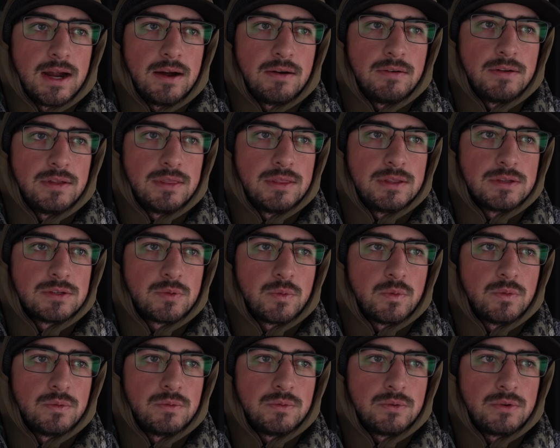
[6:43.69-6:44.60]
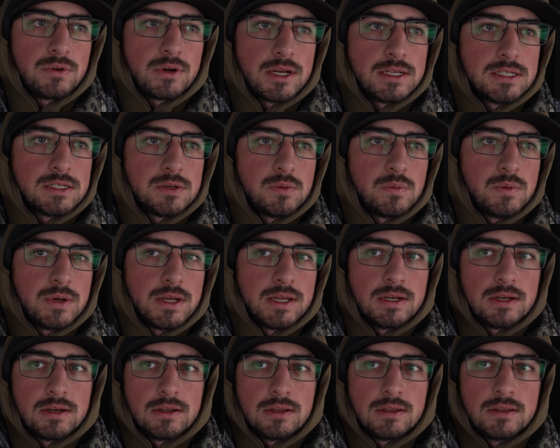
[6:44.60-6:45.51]
out in this crazy
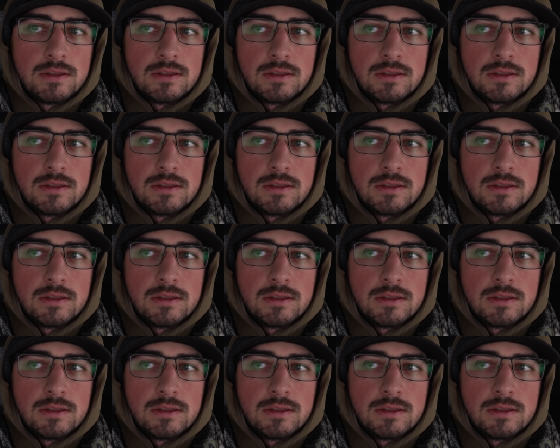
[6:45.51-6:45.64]
wind.